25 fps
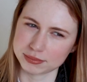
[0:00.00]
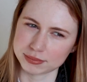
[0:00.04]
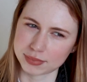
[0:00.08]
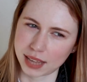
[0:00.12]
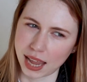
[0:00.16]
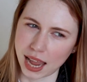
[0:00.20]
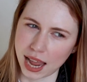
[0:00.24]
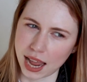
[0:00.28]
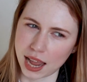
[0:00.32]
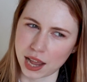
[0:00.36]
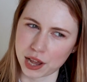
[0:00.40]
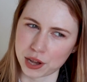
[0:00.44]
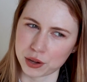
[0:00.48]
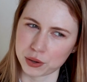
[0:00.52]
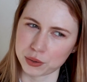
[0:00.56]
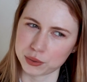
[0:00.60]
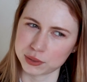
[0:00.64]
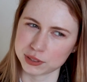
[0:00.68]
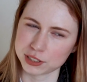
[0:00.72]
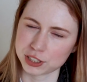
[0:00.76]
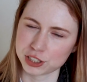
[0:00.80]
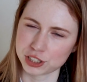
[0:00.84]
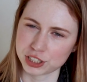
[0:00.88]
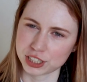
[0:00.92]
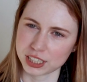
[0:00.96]

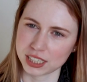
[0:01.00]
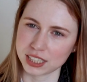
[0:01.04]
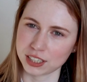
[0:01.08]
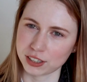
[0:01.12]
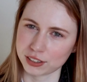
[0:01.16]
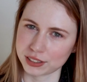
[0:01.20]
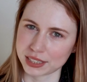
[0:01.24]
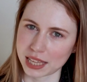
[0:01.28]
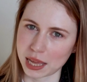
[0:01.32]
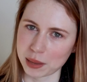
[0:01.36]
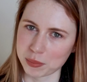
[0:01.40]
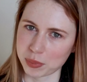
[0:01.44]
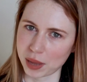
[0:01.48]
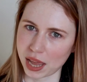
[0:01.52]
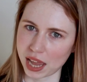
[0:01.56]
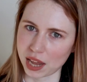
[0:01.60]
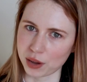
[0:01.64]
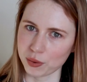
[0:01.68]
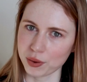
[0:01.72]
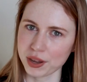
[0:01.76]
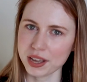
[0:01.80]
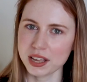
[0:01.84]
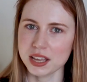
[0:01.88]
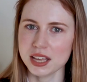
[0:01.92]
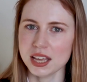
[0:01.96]
how she got that
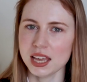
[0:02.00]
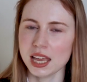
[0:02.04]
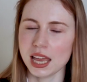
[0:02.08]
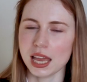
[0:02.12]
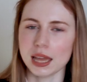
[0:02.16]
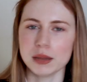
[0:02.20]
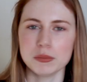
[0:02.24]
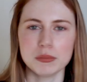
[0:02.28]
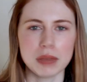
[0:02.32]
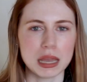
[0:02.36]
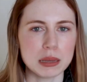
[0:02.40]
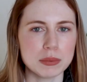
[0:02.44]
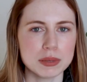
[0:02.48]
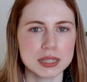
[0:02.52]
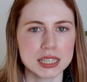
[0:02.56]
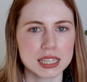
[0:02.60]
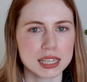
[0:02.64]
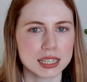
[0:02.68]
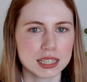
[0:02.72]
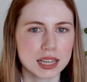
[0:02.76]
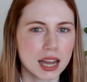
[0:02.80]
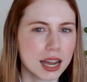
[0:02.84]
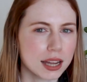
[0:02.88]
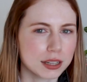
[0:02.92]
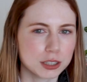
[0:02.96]
power. And maybe
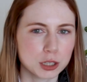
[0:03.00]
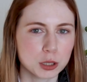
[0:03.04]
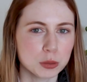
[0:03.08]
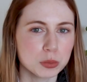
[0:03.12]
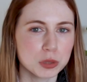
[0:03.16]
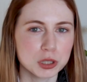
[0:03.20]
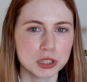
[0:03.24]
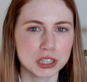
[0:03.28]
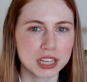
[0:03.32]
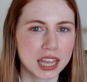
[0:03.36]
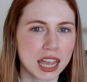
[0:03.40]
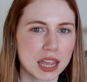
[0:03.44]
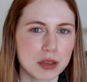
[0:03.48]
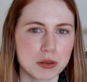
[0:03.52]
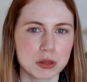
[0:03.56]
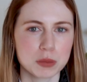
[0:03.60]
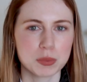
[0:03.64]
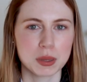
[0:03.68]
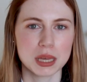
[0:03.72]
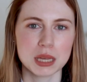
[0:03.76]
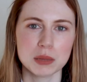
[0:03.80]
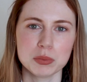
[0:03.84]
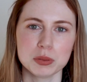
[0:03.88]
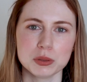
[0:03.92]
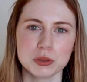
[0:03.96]
they can't communicate with
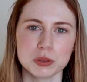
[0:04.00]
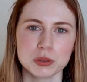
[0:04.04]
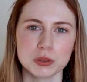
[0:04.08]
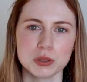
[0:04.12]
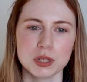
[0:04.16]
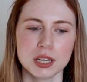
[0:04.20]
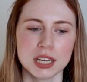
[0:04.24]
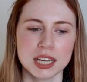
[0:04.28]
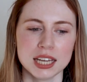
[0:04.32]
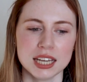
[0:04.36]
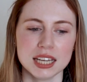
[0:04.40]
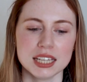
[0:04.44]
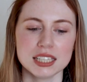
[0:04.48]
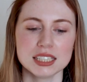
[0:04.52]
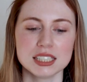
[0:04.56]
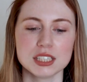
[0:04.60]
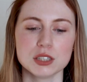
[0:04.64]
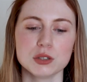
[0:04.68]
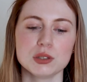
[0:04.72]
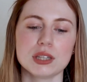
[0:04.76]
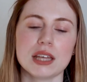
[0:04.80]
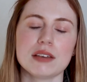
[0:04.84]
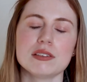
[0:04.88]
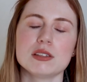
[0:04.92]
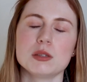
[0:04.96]
people
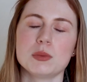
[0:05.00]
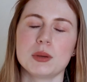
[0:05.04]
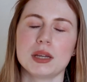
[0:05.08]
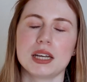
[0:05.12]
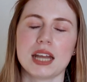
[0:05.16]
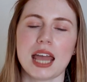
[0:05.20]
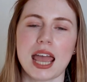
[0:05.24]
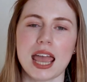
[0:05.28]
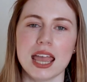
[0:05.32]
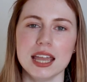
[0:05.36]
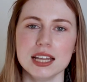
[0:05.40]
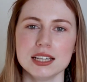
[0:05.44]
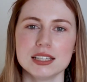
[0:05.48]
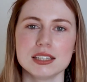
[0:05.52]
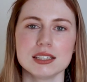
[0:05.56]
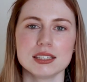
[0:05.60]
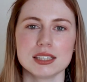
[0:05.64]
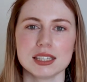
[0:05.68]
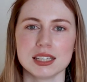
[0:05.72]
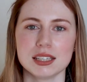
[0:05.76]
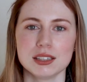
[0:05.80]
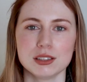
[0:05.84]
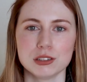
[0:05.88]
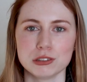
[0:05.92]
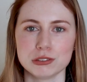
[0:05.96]
until they've spent
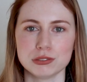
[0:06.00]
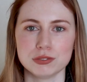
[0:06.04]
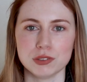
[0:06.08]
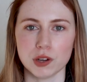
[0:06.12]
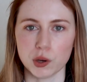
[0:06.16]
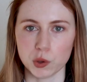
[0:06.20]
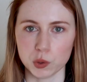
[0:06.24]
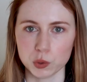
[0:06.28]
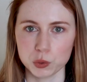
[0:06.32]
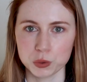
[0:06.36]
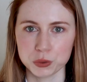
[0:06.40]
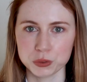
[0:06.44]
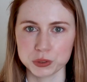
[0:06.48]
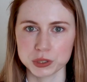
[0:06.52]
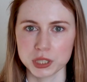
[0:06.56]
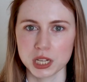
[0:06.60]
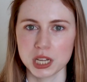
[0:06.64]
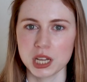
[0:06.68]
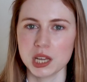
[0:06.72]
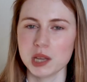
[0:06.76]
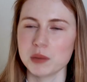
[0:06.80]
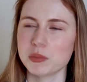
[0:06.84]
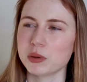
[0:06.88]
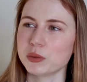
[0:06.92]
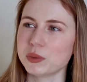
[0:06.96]
ages in the fold.
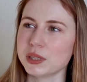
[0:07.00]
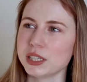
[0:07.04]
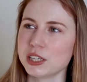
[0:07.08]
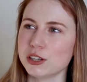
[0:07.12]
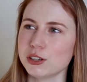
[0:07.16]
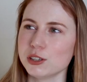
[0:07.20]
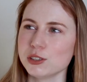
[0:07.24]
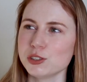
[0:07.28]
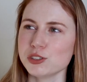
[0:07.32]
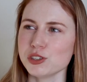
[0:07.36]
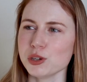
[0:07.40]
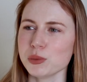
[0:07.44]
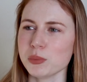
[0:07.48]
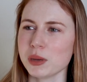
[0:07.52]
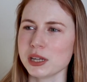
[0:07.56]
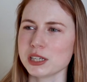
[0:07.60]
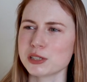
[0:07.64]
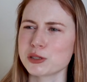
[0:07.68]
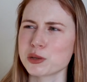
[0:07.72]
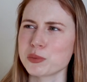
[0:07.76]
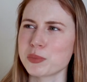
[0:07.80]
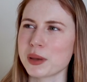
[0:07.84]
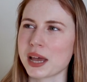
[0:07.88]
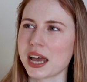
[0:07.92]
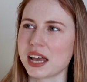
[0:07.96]
But we heard so
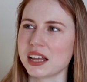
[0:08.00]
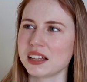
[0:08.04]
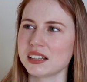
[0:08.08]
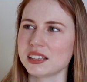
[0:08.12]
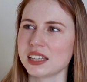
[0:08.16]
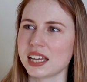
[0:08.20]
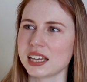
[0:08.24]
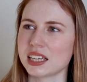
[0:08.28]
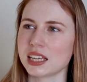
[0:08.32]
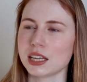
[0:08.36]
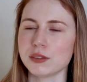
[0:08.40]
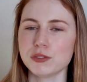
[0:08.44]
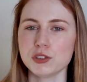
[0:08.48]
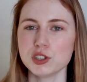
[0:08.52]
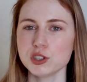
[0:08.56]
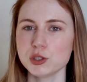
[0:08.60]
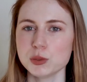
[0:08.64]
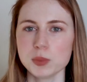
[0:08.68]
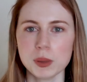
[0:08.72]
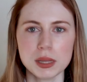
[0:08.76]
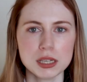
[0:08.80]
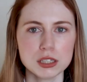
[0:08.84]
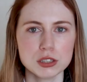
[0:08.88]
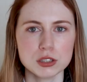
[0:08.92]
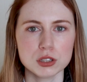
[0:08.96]
much about, like, if you
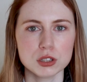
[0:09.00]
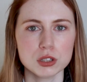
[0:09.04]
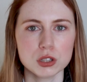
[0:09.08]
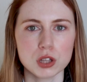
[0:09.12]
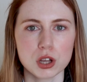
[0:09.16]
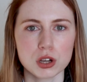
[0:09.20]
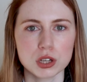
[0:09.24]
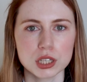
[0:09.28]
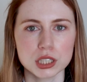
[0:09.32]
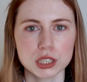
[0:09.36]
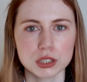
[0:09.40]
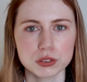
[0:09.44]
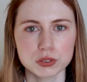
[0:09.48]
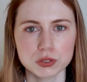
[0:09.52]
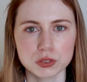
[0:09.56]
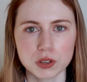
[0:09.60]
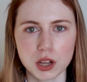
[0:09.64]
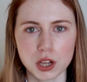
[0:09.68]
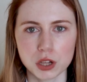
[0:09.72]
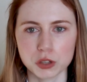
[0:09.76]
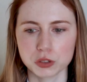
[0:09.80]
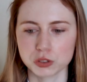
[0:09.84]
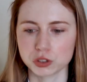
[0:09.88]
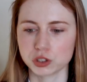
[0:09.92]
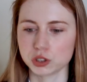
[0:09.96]
spend too long in the
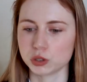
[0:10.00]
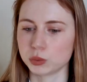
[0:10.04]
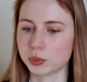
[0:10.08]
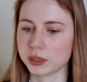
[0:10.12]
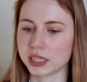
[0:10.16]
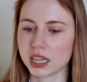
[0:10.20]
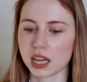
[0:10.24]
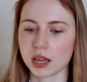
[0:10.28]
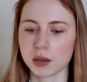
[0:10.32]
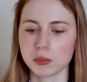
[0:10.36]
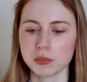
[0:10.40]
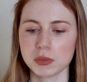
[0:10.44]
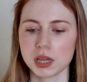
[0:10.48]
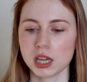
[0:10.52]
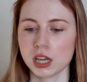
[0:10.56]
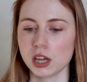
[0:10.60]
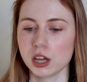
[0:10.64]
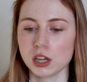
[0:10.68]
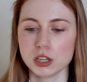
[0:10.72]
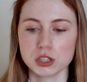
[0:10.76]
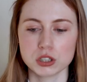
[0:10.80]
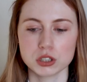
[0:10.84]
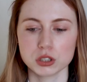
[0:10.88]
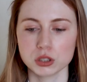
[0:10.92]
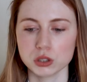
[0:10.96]
fold, you'll become
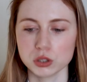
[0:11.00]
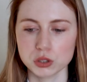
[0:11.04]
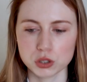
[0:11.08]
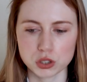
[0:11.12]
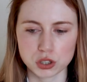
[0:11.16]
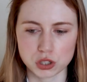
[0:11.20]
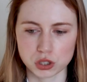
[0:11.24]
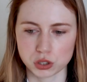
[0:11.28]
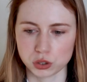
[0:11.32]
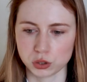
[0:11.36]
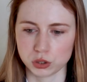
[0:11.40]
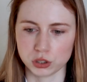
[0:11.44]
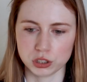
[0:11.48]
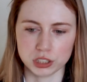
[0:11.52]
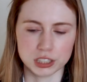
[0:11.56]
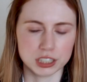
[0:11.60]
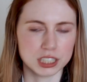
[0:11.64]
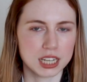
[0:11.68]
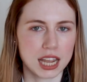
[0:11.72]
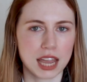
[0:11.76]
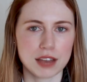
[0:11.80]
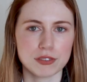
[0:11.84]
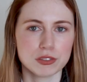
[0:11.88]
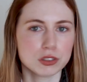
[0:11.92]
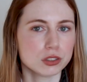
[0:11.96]
delusional
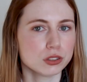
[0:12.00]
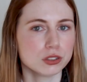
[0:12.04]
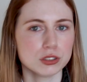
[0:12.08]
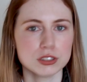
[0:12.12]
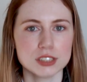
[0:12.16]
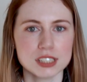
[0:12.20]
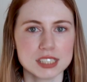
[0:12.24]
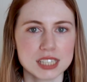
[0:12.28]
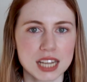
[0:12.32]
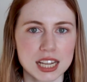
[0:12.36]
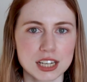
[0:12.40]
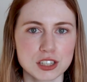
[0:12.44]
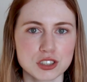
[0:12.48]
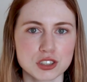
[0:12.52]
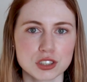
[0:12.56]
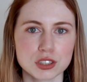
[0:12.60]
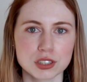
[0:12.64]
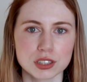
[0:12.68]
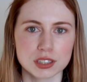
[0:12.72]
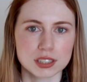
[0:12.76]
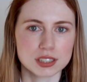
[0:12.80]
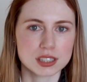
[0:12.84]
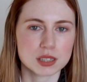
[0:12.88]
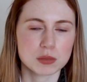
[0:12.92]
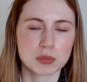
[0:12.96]
and have
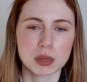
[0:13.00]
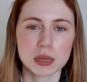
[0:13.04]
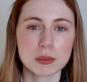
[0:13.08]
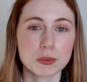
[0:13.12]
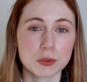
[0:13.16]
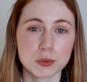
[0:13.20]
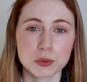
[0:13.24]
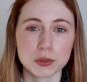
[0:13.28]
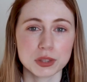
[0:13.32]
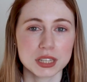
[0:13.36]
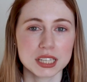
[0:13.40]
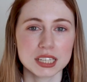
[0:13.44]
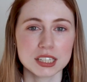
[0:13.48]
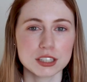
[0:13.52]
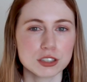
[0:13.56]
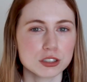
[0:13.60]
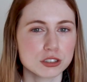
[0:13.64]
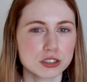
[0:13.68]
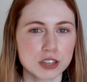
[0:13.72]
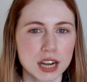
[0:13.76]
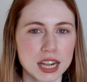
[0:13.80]
hallucinations and people will think you're